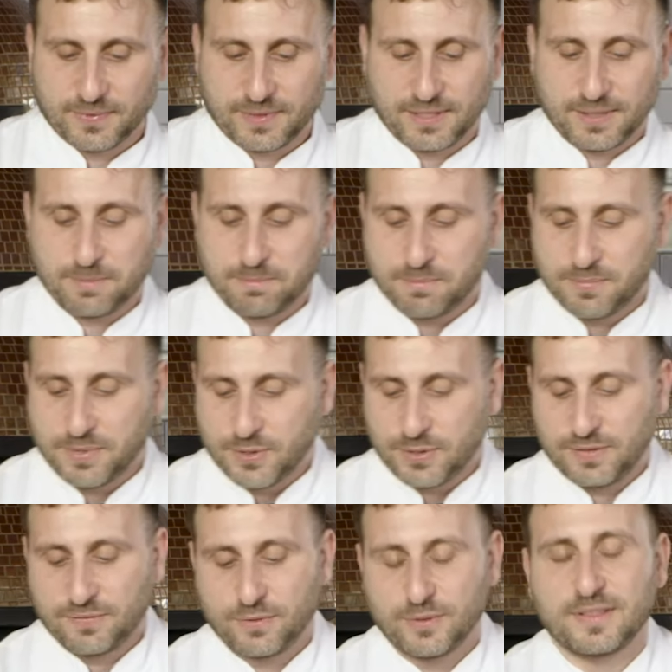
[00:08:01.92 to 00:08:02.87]
The
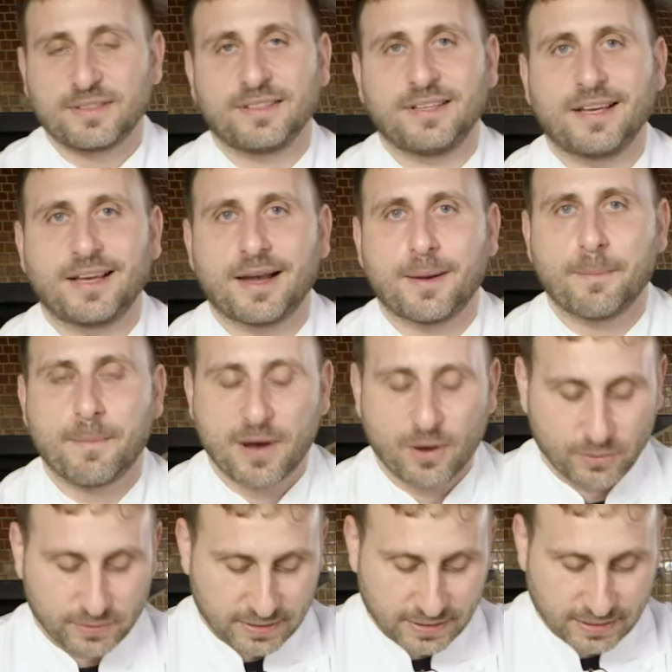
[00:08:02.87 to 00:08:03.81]
beautiful thing
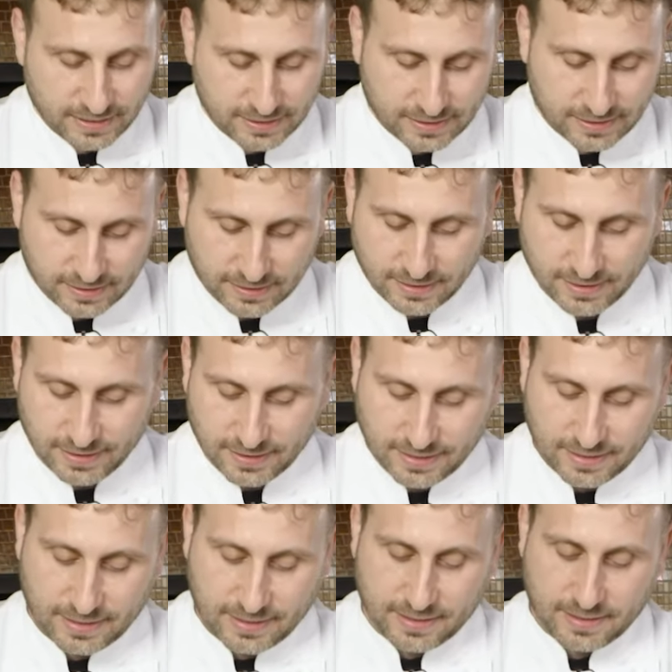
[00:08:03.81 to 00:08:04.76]
about this
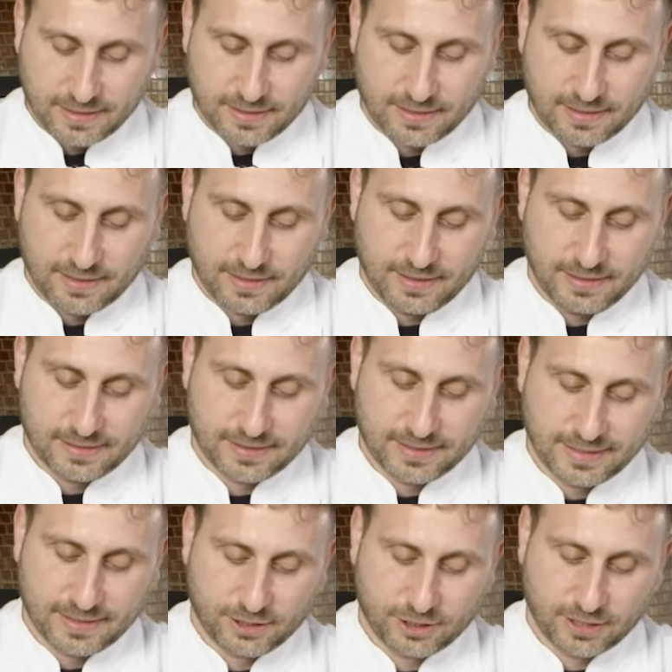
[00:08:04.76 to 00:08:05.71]
is
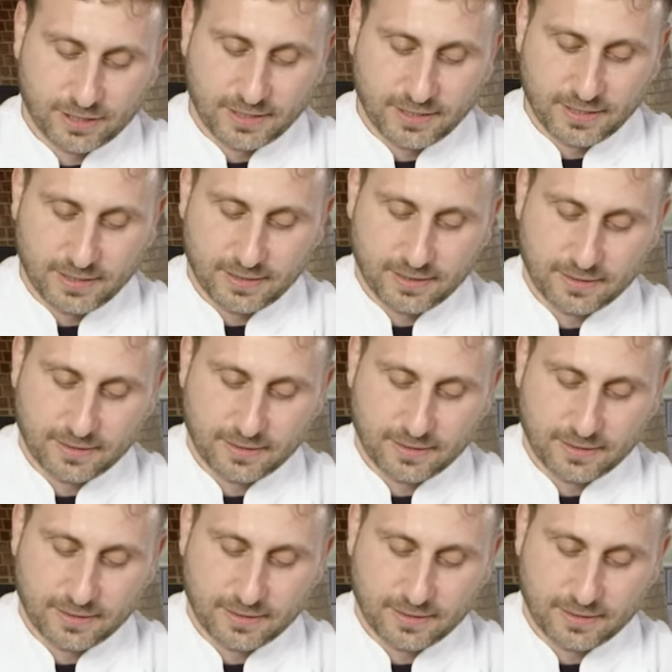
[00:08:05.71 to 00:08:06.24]
literally